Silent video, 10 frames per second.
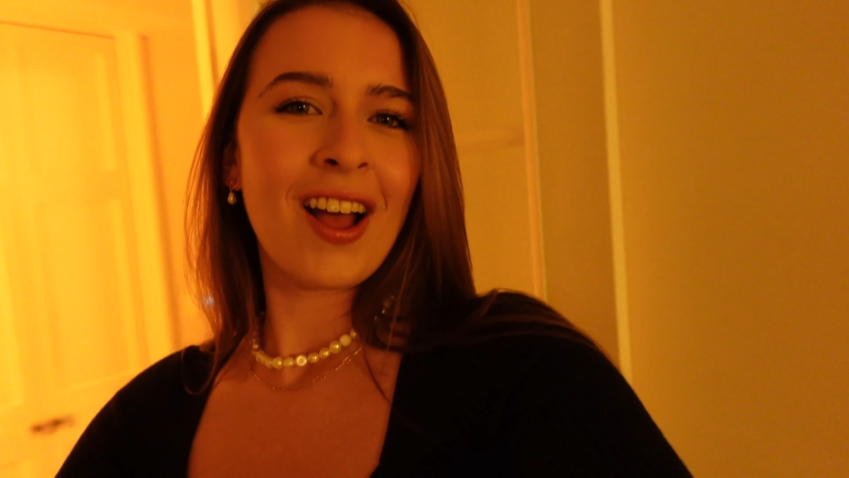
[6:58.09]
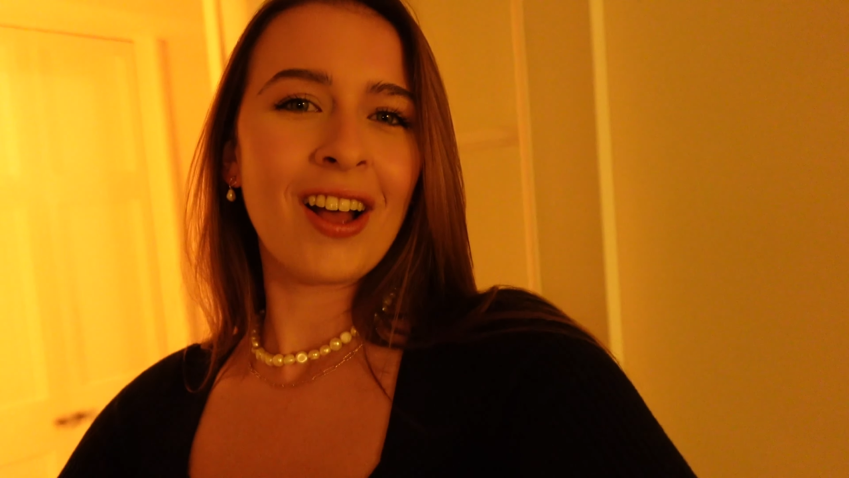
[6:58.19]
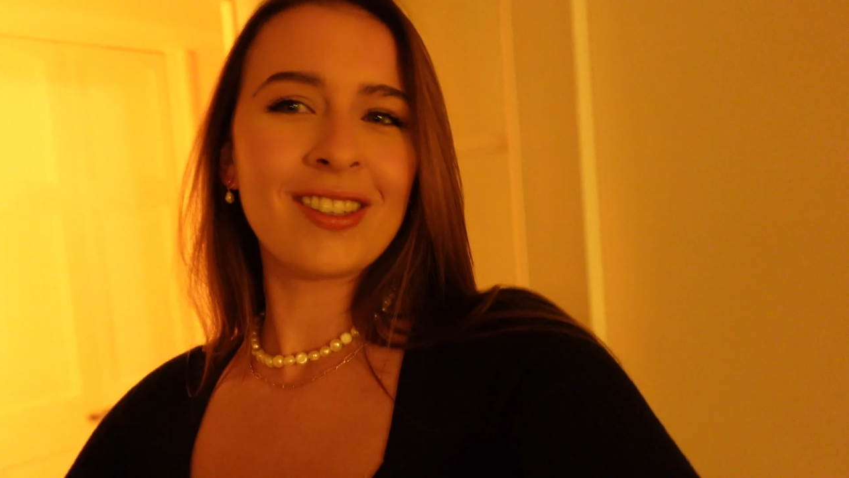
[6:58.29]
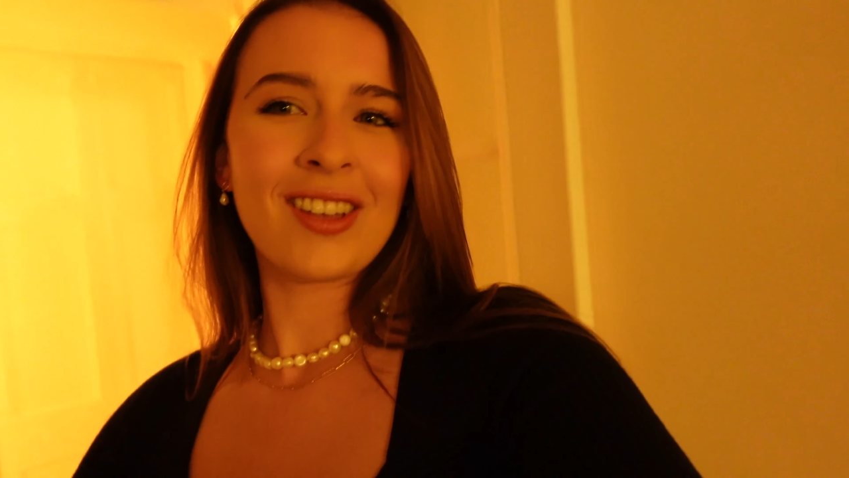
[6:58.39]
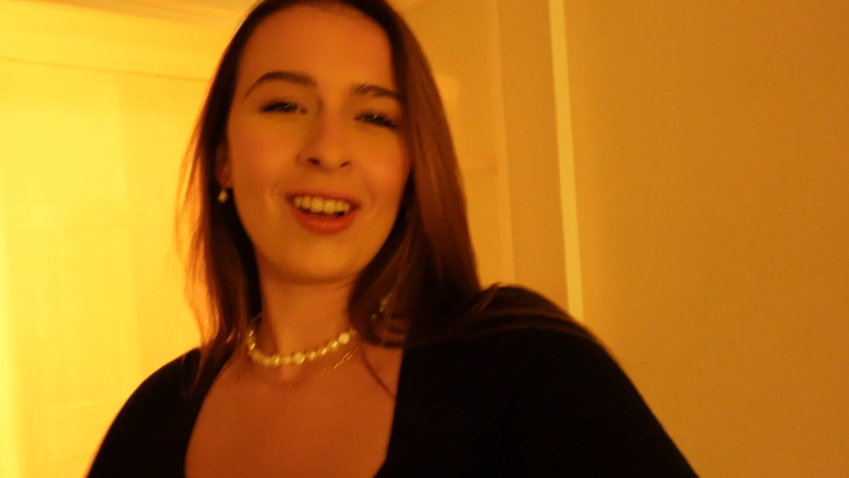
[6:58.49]

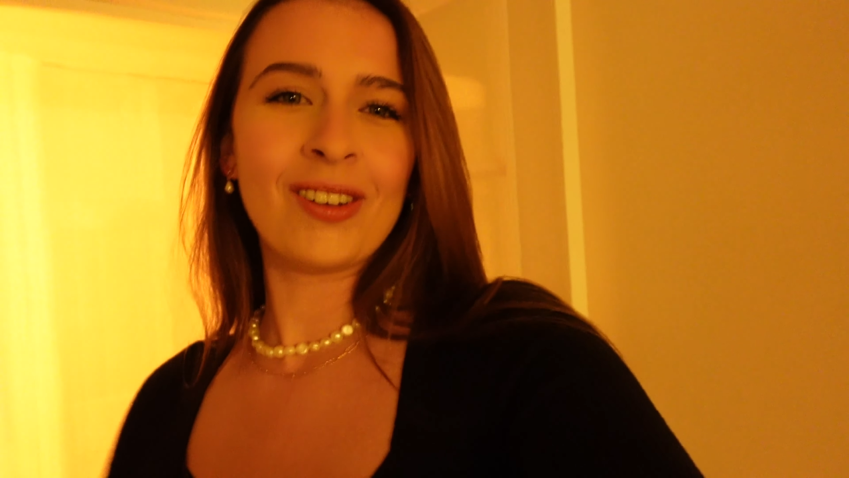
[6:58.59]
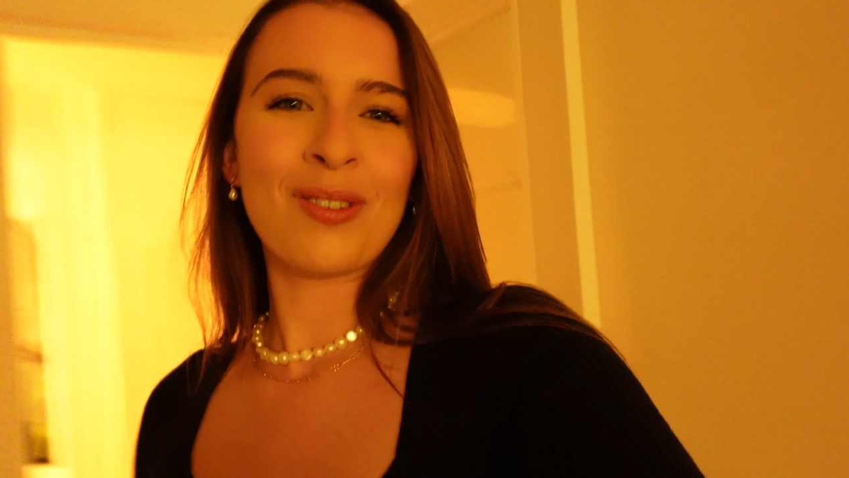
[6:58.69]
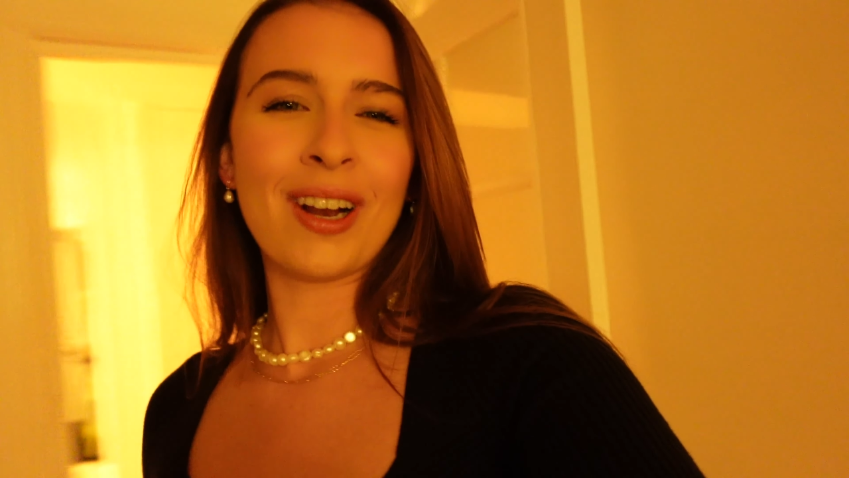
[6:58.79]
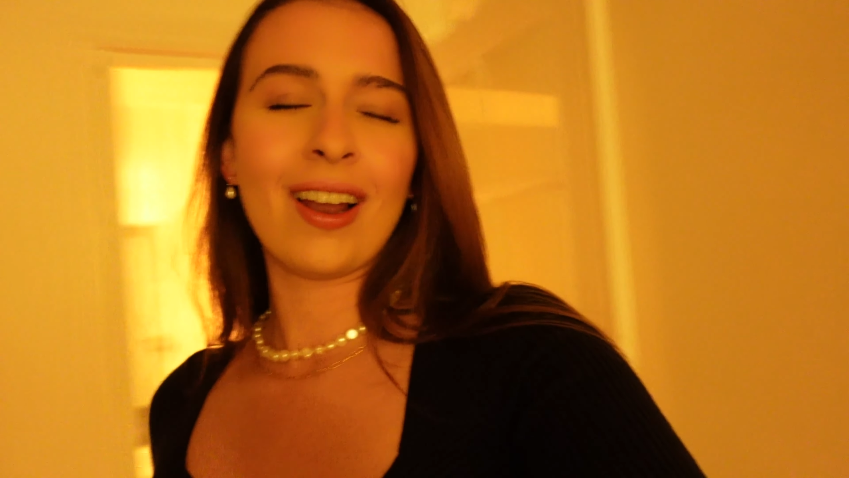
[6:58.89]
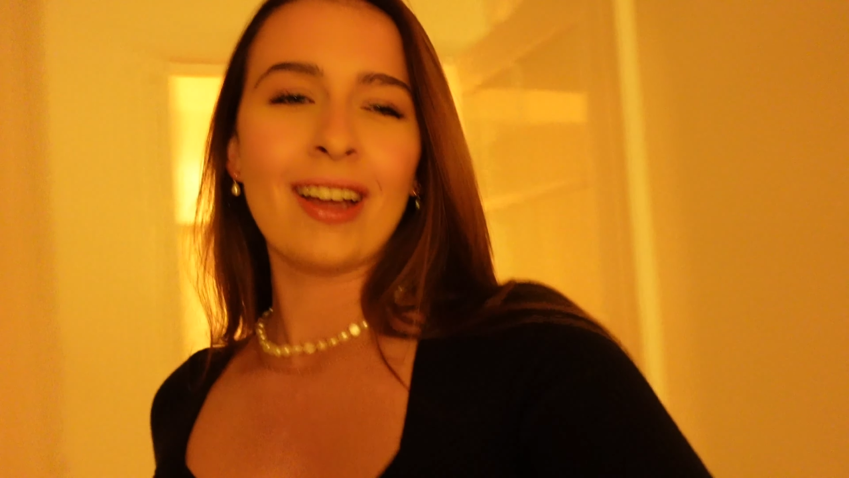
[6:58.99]
us girls
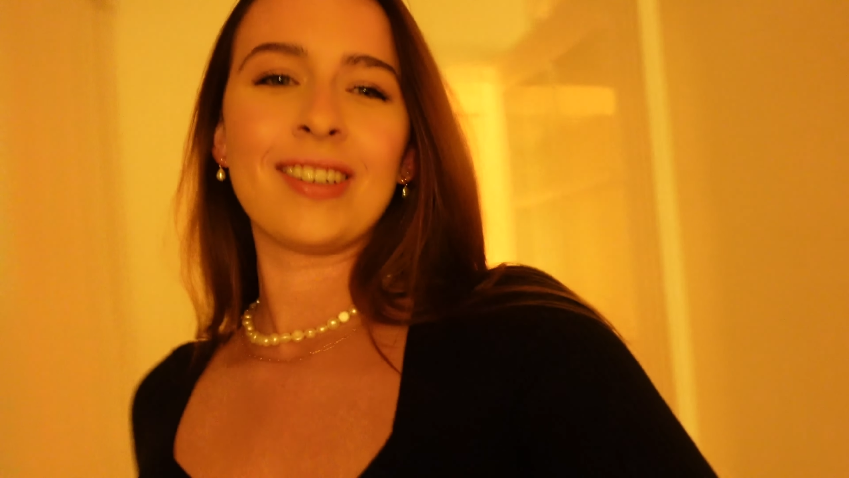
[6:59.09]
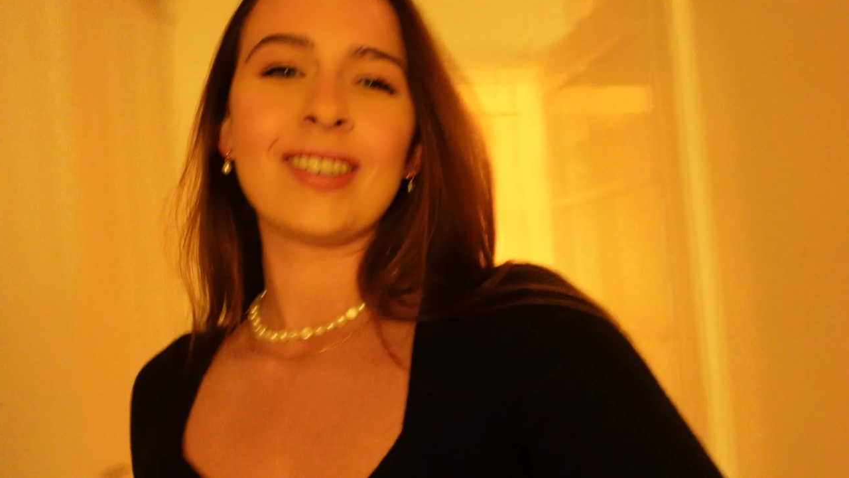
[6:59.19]
really like to